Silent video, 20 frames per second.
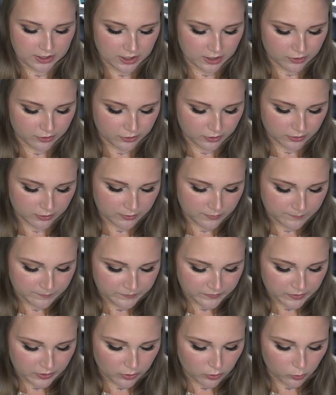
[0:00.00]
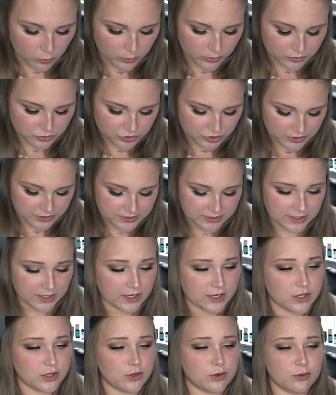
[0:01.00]
the other coil sheets that
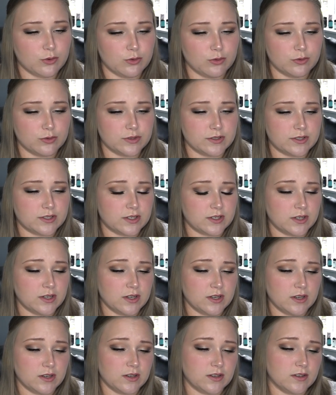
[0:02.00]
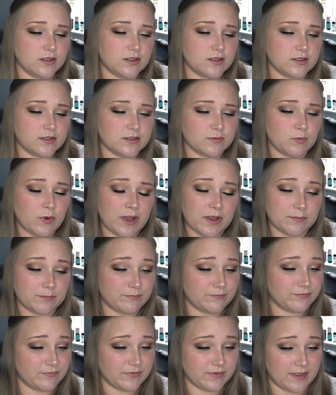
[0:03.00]
I used. Well,
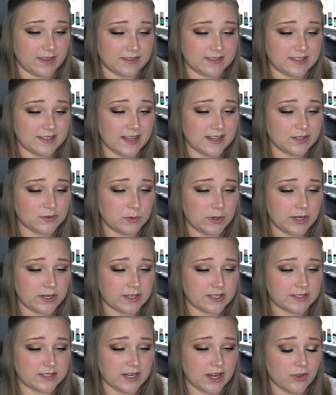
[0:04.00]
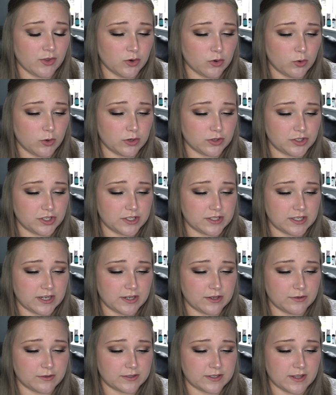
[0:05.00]
see, that's weird because the other coil sheets
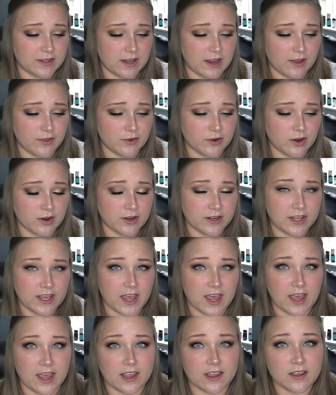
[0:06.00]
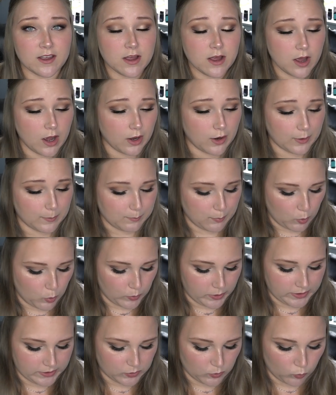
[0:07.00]
that I used in the other RDA are
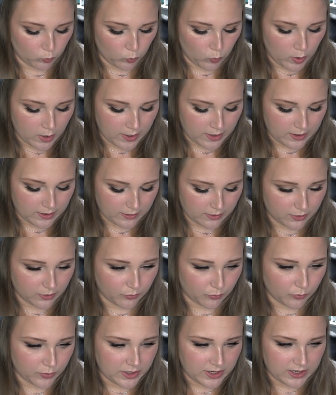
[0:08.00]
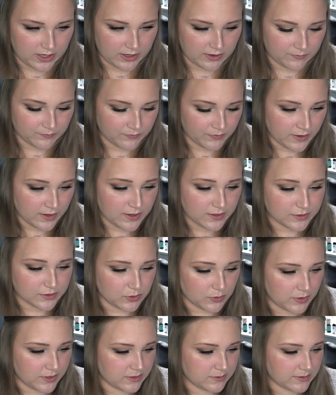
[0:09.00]
0.13.
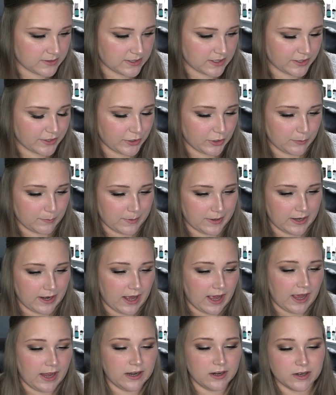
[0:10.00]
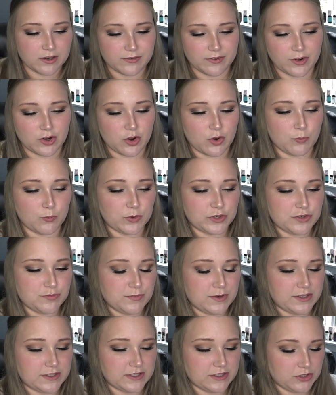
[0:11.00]
So this one's a little bit higher of an ohm, which
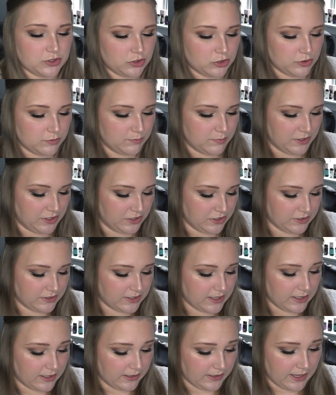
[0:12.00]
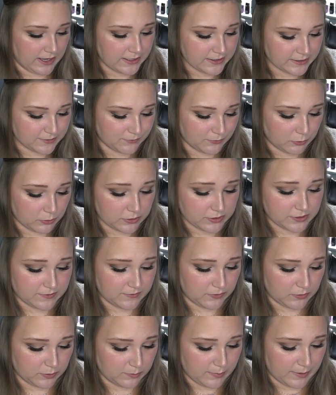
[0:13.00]
means it should be just like less
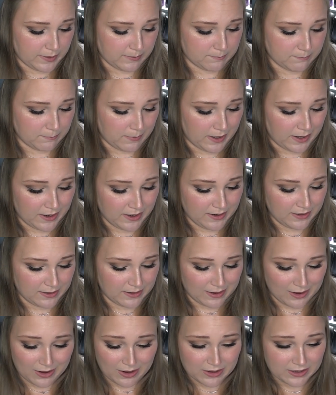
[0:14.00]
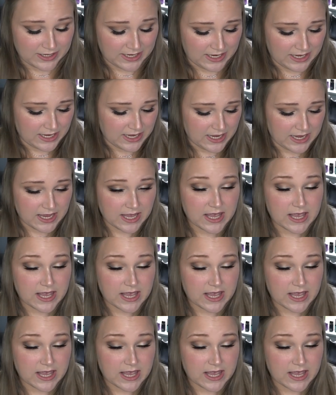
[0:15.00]
forceful, but by golly,